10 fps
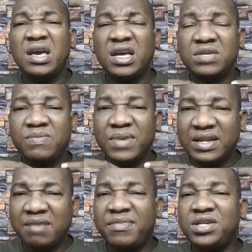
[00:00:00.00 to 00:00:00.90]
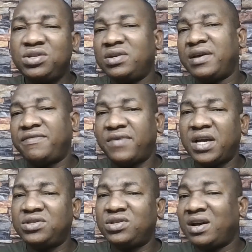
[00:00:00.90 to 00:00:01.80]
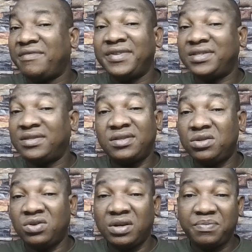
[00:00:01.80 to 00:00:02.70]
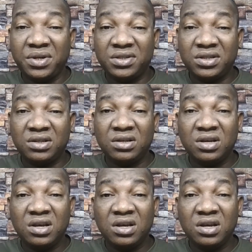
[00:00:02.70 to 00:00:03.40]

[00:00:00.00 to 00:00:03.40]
it may damage other files you have existing on your PC